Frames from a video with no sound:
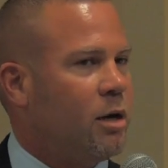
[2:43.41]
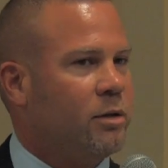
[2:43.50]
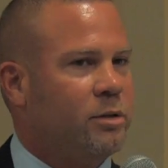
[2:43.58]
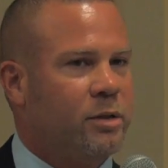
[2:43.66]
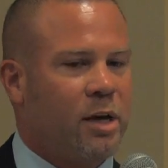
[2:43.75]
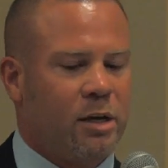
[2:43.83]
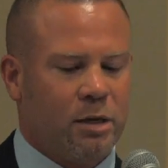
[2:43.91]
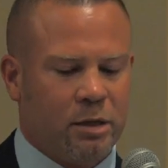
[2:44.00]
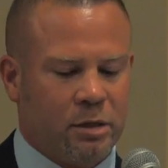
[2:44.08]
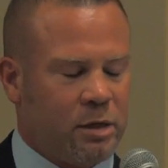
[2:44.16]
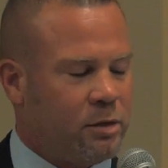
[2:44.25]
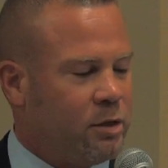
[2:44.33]

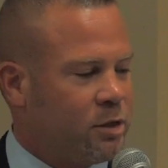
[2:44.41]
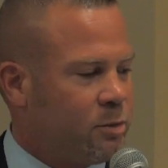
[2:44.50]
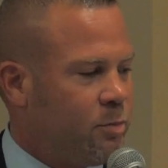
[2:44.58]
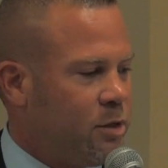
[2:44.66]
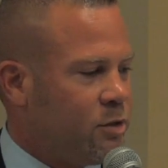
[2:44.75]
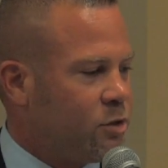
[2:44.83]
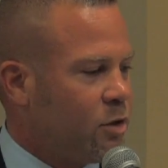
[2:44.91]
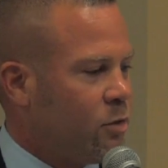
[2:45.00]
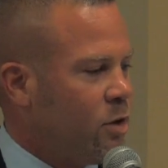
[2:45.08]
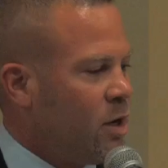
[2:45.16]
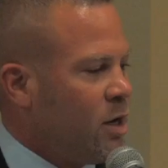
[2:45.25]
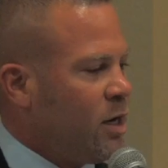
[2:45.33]
today in this speech. So
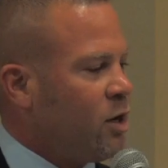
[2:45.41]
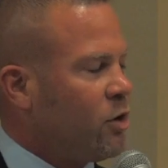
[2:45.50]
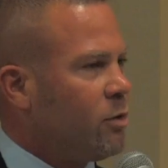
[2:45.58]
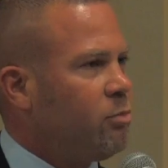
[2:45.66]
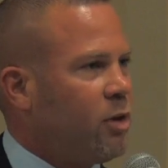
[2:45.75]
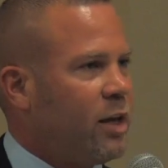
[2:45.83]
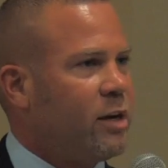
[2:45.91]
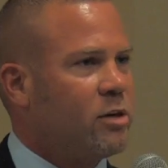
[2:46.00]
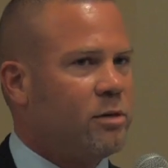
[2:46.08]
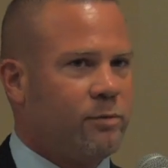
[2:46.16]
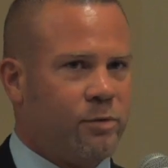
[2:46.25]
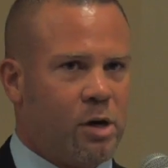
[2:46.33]
here are the
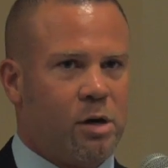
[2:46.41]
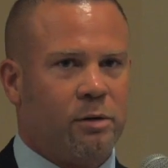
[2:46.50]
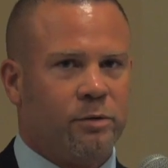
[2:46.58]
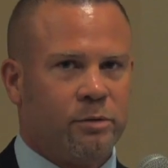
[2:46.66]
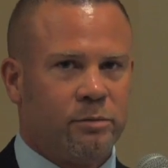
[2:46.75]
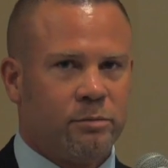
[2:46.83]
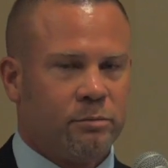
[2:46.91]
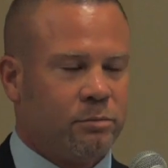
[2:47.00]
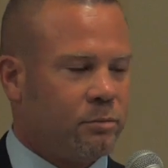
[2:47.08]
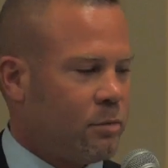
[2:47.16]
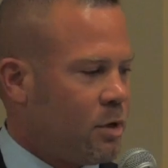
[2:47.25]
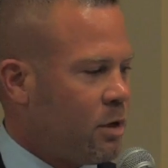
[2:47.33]
players involved.
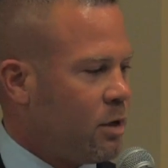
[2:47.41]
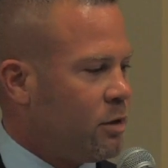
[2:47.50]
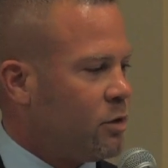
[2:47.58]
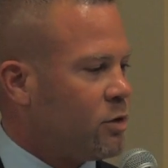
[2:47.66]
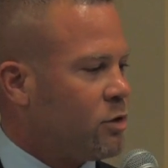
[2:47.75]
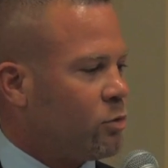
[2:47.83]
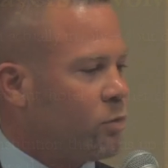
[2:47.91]
There's the